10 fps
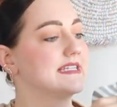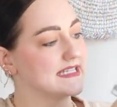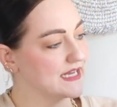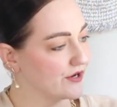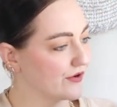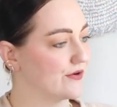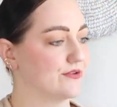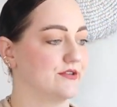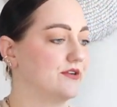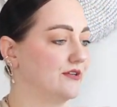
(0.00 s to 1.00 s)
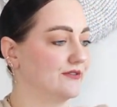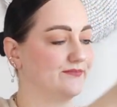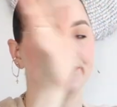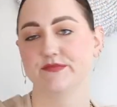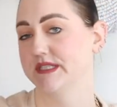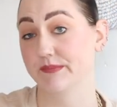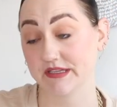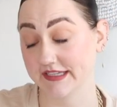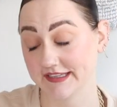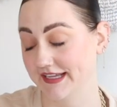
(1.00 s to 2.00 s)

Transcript: sneakers or something like